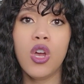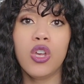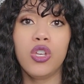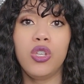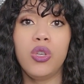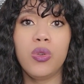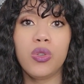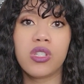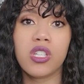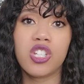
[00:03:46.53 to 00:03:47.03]

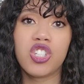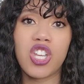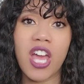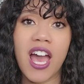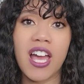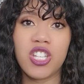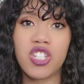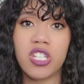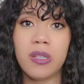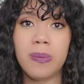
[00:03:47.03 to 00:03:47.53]
using
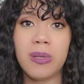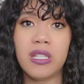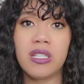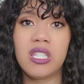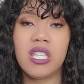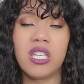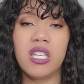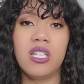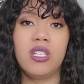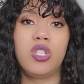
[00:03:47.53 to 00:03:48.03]

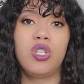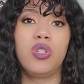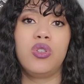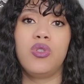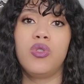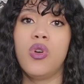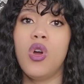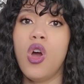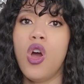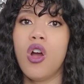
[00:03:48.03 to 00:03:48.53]
ChatGPT
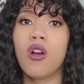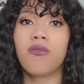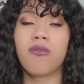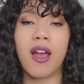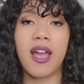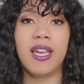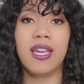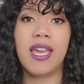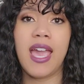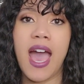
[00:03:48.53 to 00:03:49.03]
to
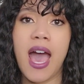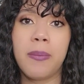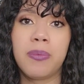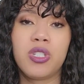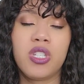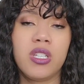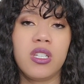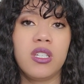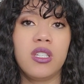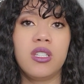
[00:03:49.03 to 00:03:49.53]
write
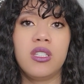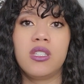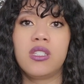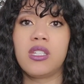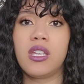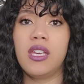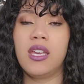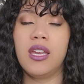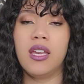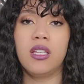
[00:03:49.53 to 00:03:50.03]
captions
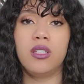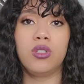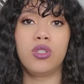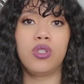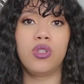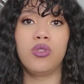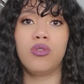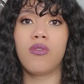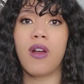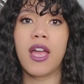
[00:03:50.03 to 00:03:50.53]
and
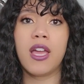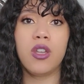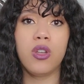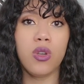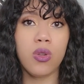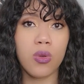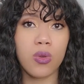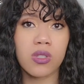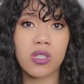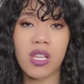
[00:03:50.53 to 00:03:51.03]
to write
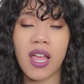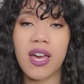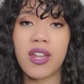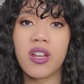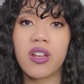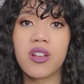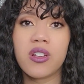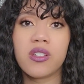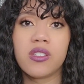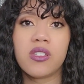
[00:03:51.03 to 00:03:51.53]

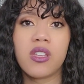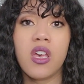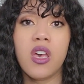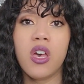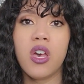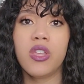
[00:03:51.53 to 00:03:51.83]
newsletters.